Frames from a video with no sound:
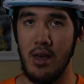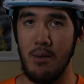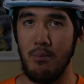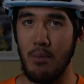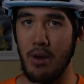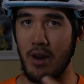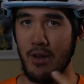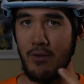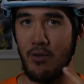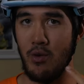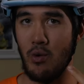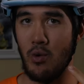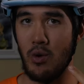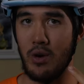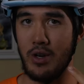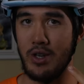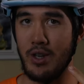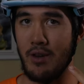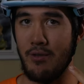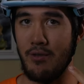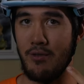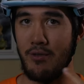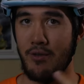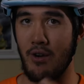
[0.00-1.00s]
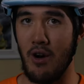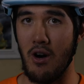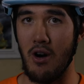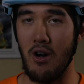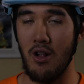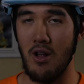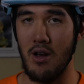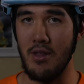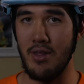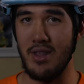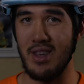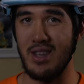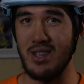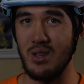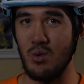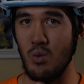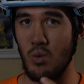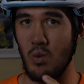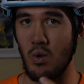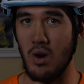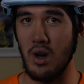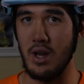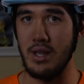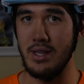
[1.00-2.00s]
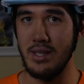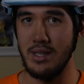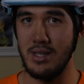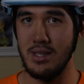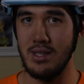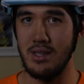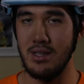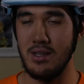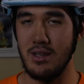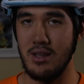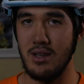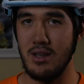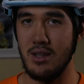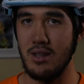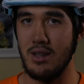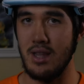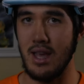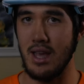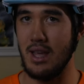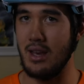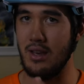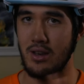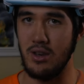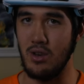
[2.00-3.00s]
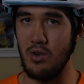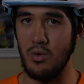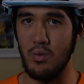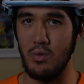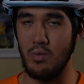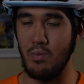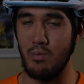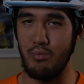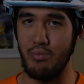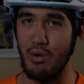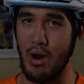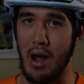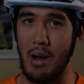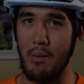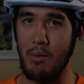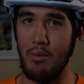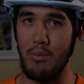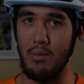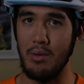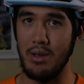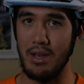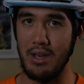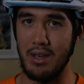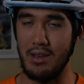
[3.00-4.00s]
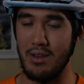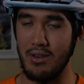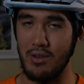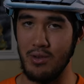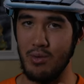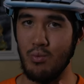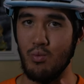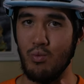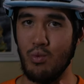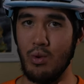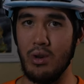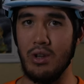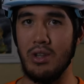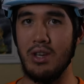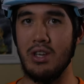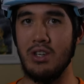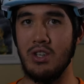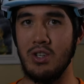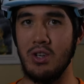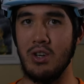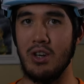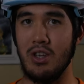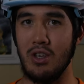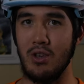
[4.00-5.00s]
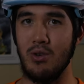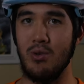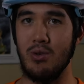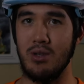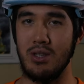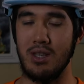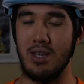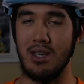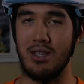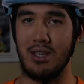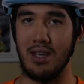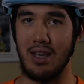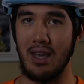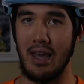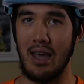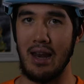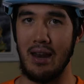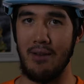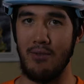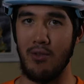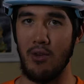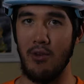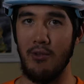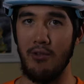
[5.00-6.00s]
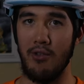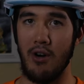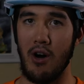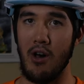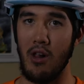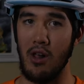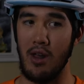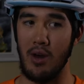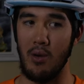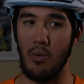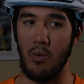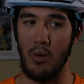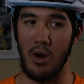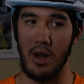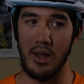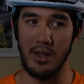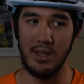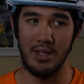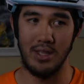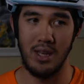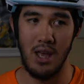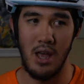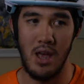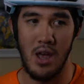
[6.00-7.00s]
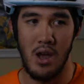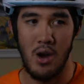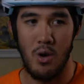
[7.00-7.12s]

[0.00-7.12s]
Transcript: but if you were to fall on this once, then you really shouldn't use this again if you've fallen it once.